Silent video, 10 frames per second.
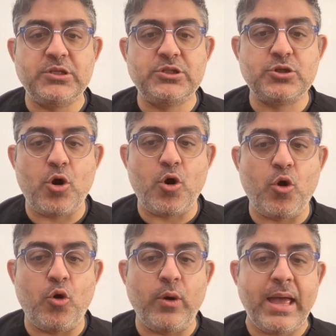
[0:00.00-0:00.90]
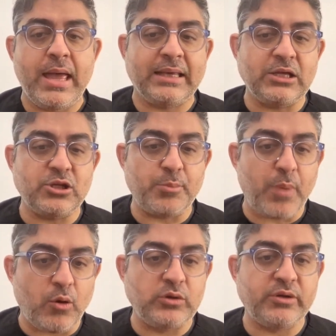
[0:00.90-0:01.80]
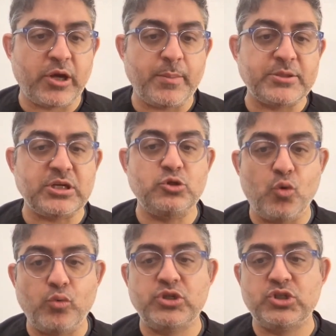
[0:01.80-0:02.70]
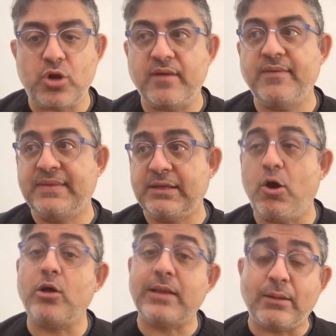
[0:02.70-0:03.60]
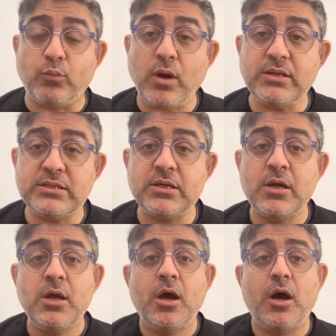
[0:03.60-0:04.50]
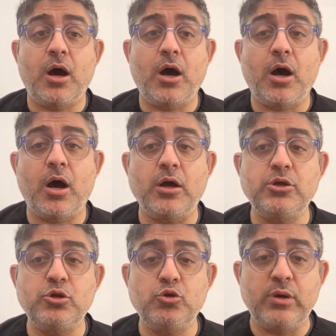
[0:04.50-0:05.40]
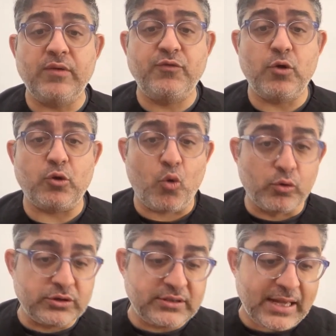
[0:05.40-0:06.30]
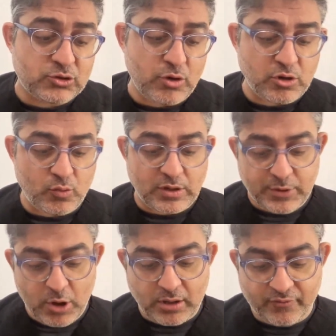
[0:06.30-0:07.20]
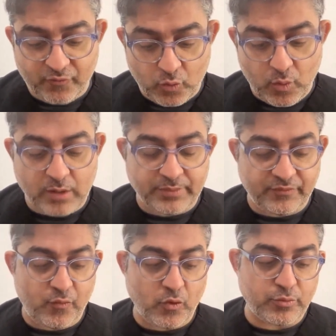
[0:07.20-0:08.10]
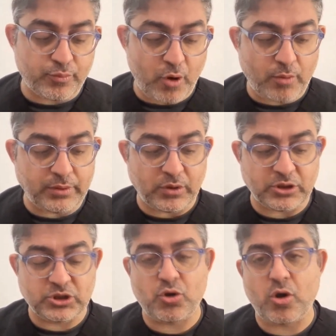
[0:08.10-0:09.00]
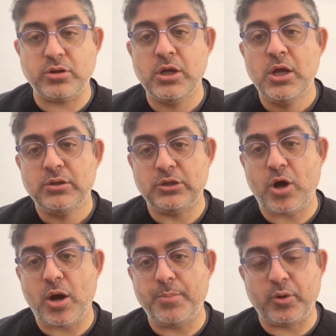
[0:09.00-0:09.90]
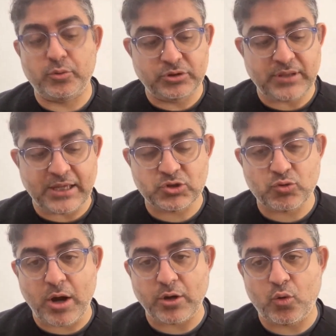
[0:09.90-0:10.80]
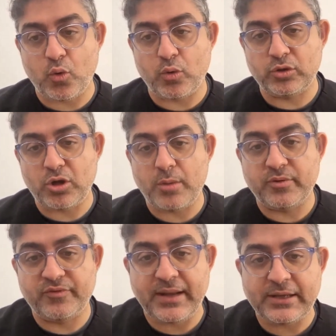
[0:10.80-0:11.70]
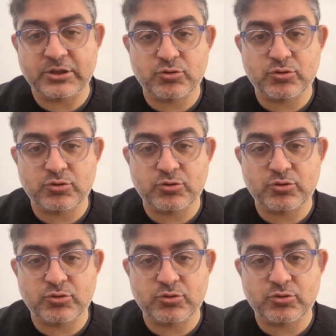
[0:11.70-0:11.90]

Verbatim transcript: so again, my only recommendation: don't start everything all at once. Uh, you, if you're on an old task thread, you want to be on it for a while before you probably want to start the topic of the or topic of finance